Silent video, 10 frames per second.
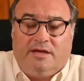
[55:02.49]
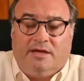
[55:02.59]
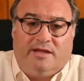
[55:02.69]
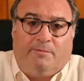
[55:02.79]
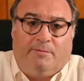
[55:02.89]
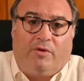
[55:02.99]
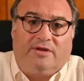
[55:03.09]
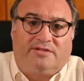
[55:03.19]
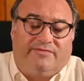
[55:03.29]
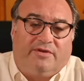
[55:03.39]
and the
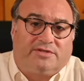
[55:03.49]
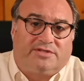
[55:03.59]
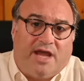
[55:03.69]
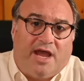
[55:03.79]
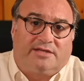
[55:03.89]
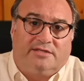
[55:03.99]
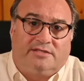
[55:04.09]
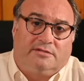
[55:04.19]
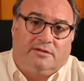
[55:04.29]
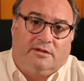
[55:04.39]
importance of those
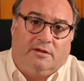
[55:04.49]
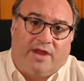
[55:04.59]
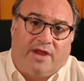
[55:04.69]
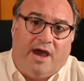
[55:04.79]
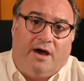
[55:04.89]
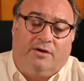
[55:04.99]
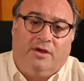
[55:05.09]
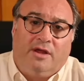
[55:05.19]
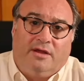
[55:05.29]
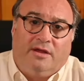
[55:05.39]
taxes to the locale
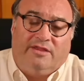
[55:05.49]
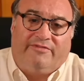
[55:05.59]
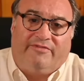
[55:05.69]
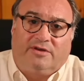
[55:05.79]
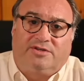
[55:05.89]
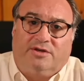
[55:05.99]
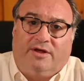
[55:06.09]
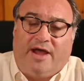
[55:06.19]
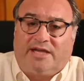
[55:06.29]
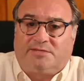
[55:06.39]
and the
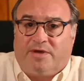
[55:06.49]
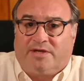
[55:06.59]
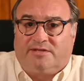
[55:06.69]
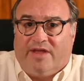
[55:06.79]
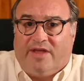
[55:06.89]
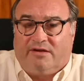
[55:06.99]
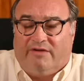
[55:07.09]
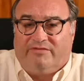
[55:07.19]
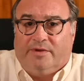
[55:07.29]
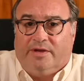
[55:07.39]
functional aspects of that
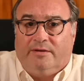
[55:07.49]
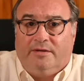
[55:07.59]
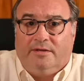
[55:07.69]
government?